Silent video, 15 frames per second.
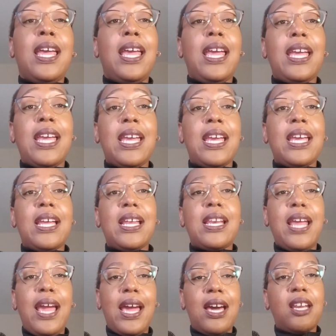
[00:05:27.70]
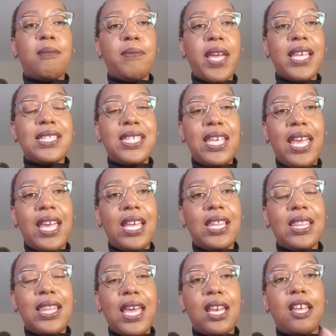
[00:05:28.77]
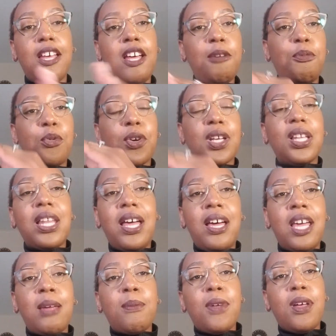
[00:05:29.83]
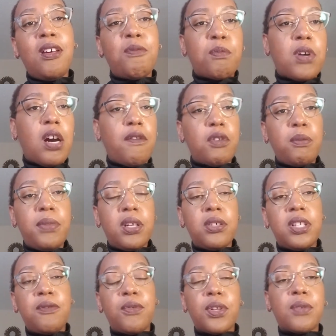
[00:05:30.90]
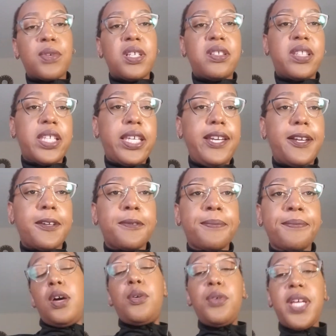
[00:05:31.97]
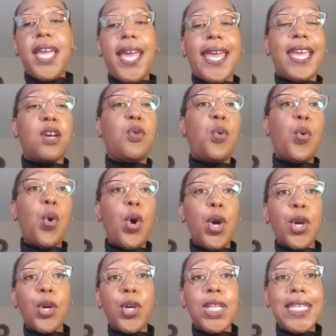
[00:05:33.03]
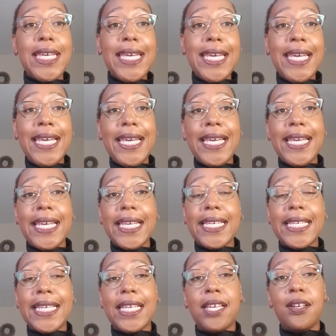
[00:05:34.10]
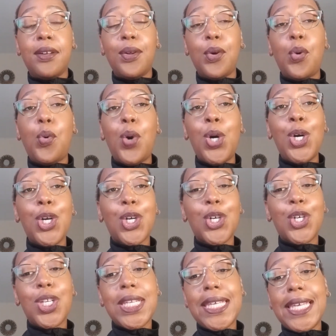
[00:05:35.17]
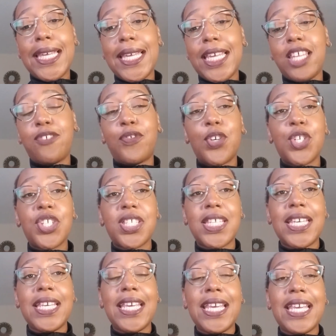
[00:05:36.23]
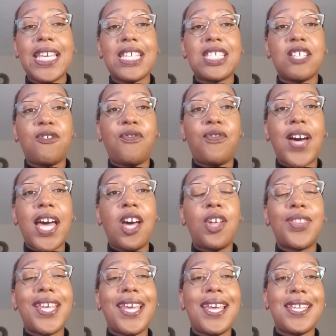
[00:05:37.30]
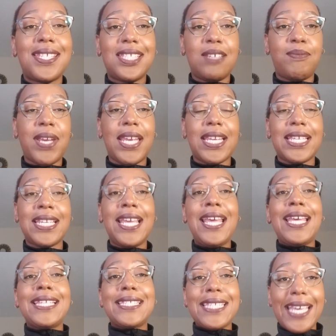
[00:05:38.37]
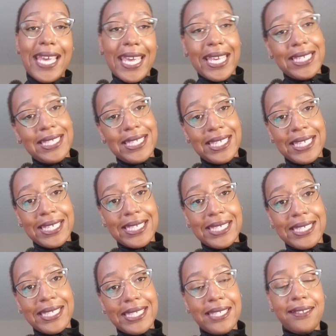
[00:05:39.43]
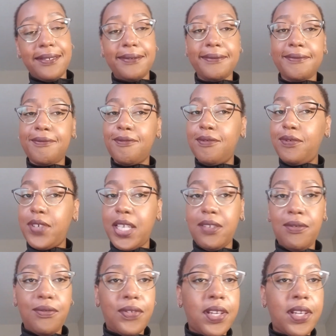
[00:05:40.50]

and how to maintain that upward climb of profitability for the rest of the year. Okay, quarterly. The first thing is to file the estimated taxes. Fun.